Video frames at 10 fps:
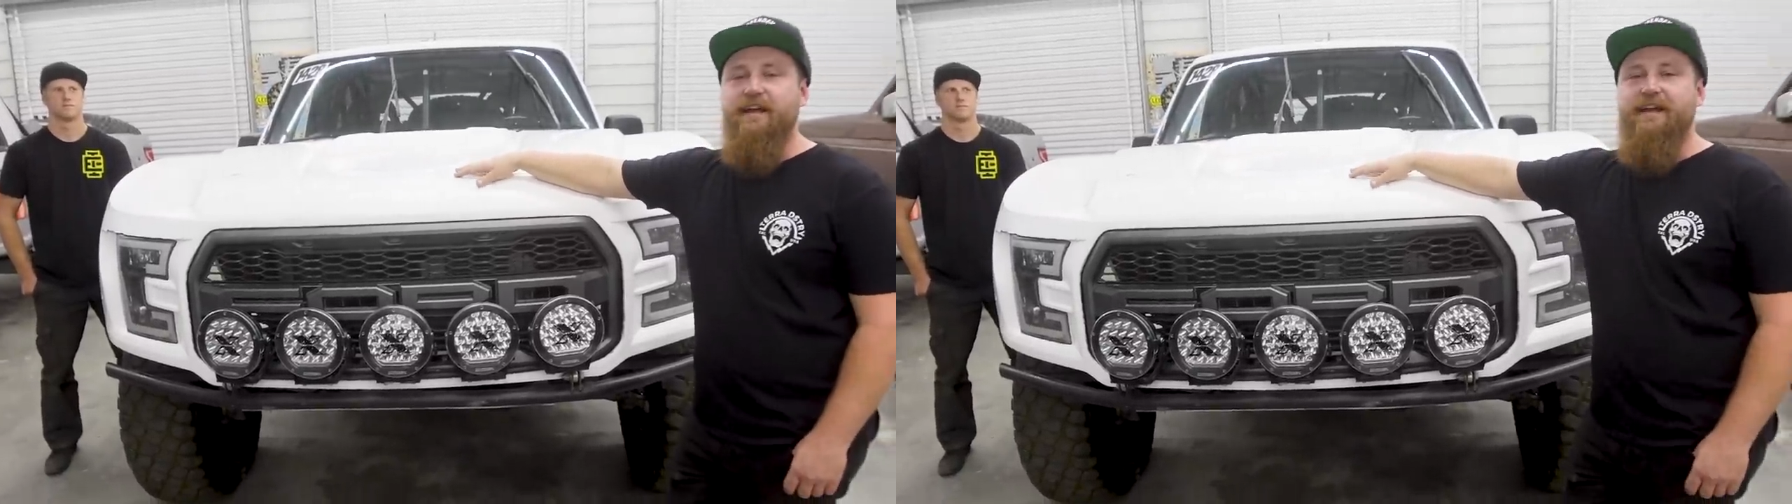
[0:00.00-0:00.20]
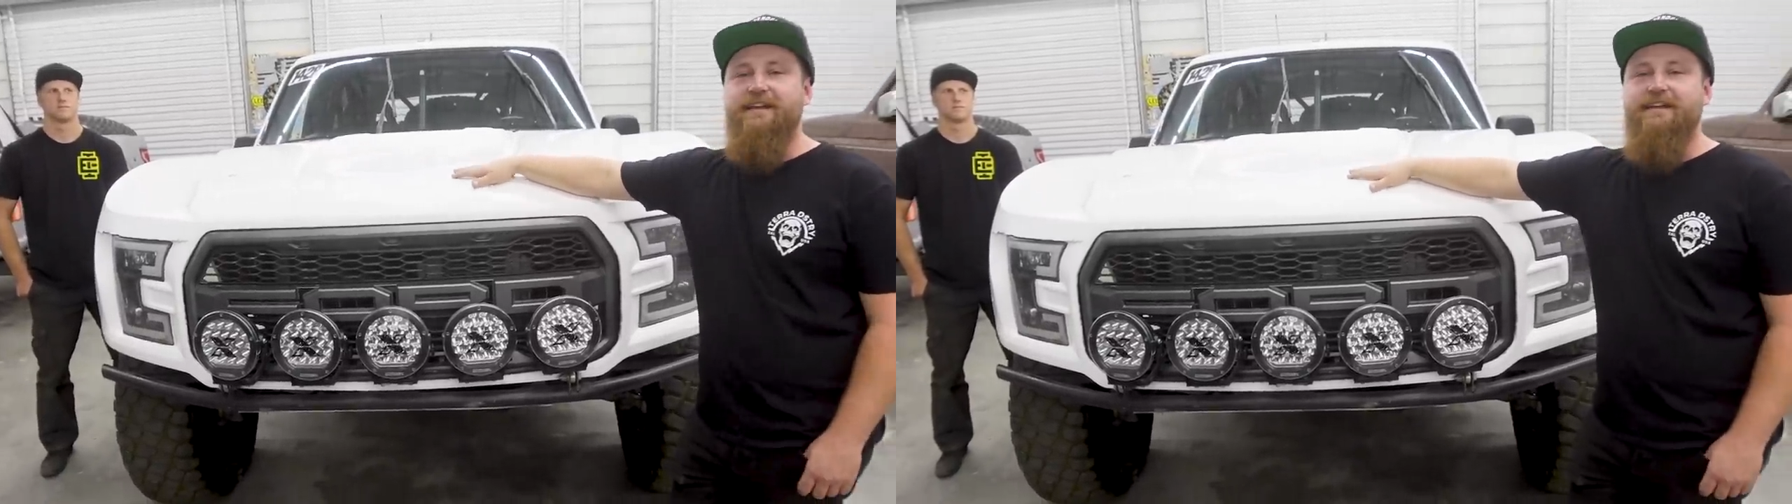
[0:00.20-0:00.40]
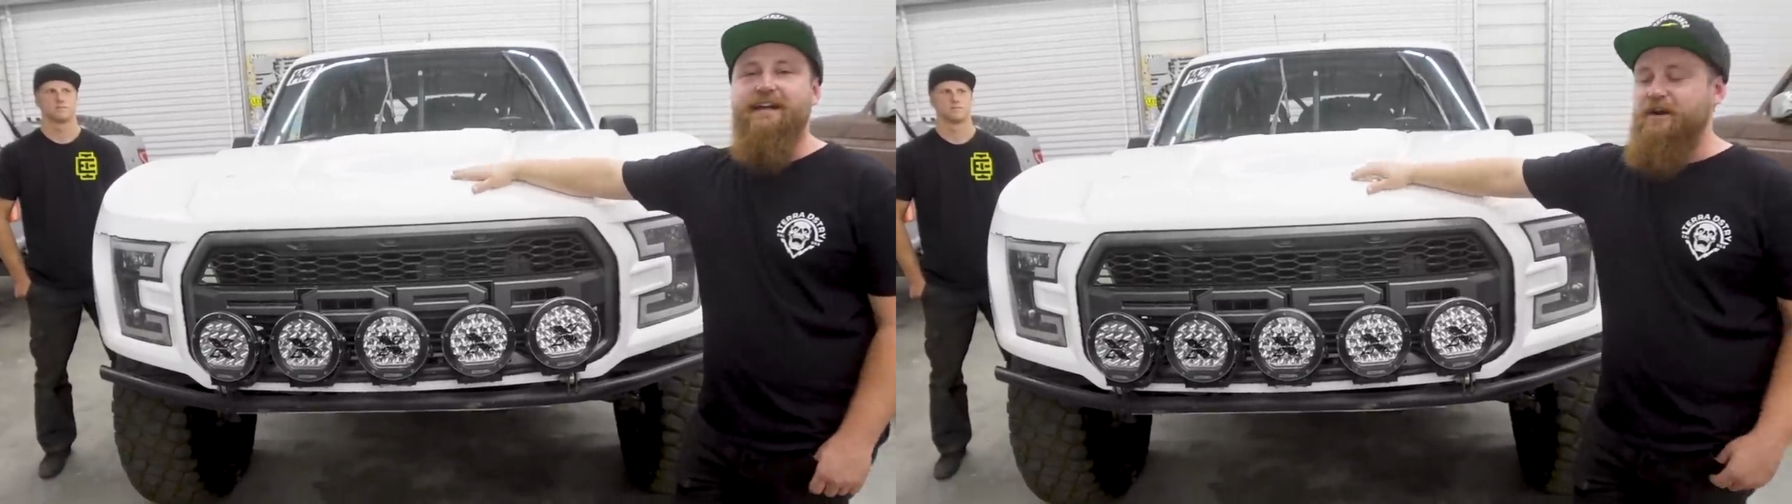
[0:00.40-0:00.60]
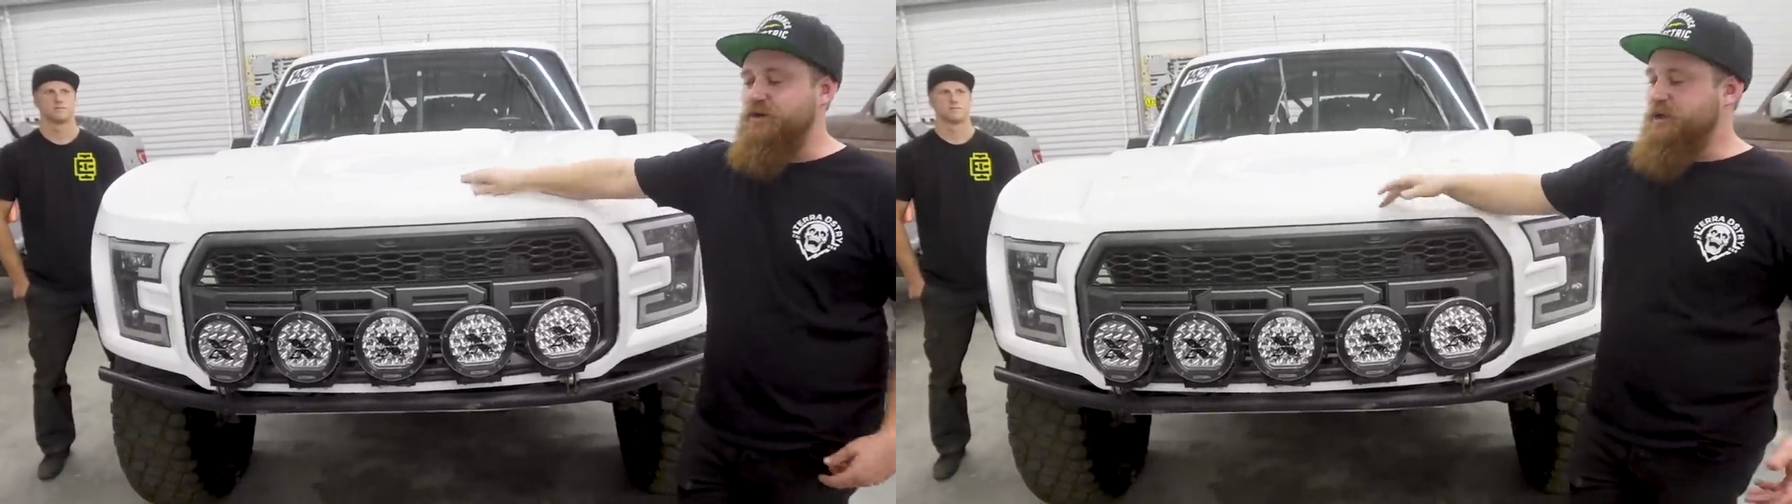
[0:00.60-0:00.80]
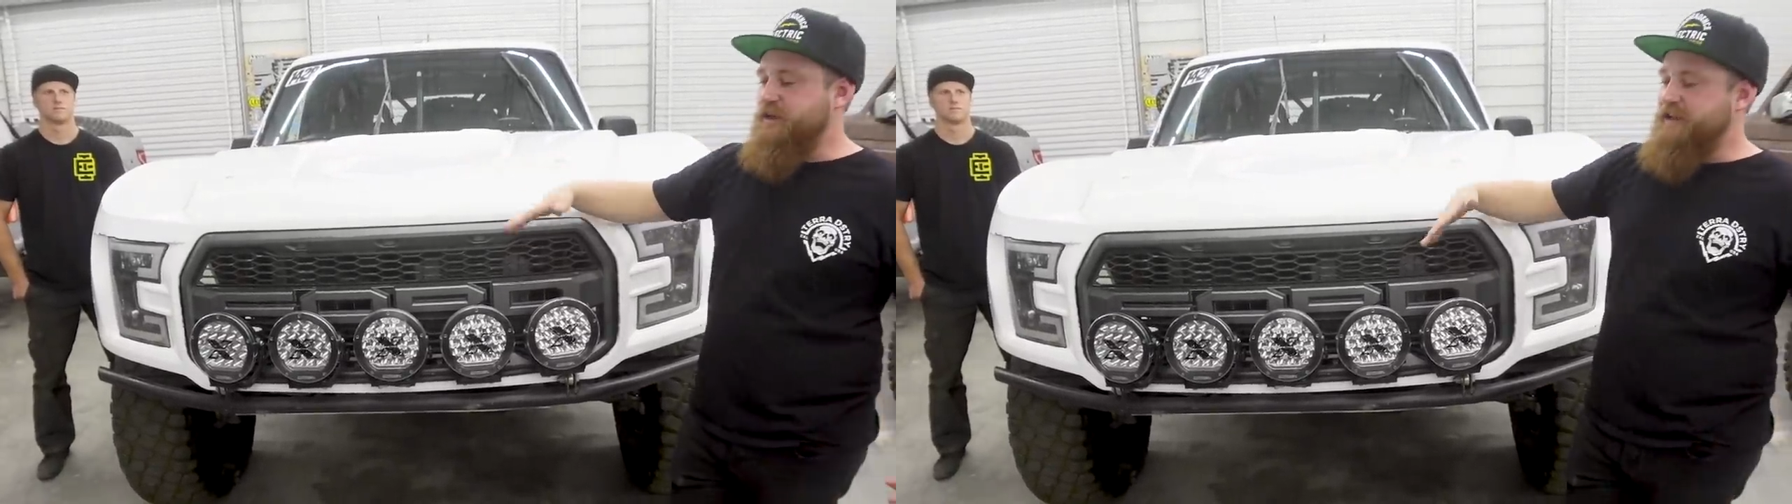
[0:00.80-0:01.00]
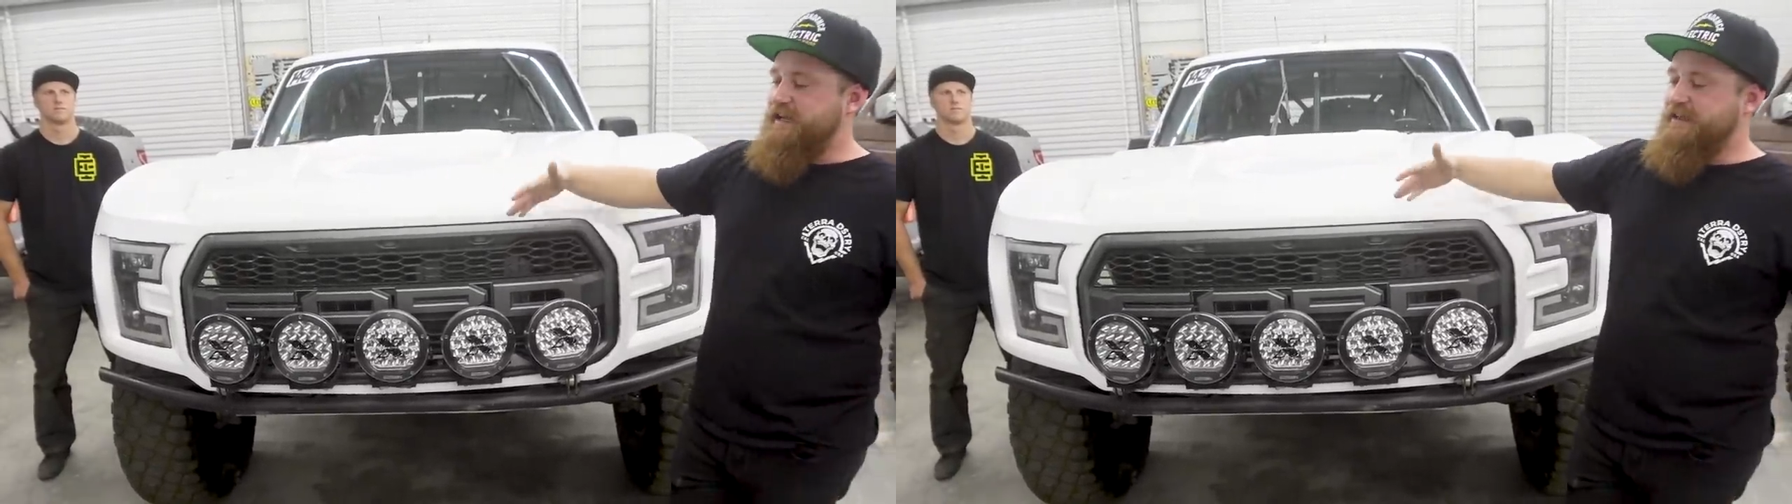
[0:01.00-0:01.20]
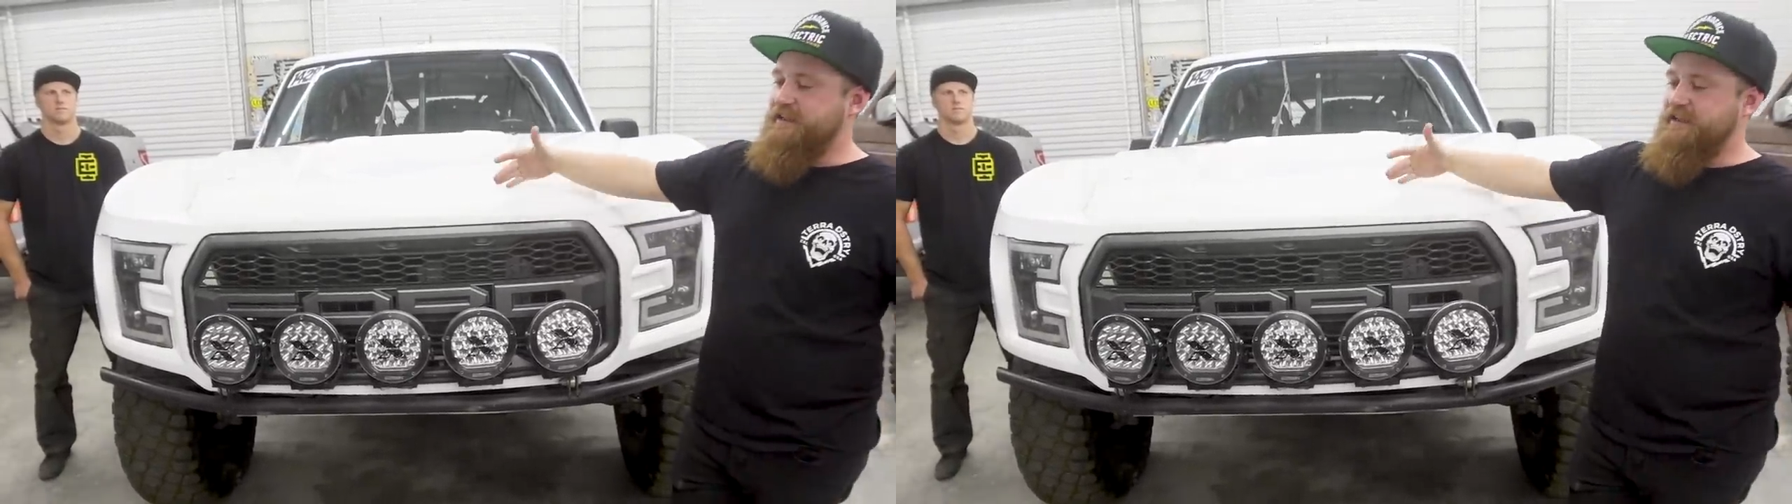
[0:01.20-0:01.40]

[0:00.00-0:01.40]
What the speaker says: like I'll go on like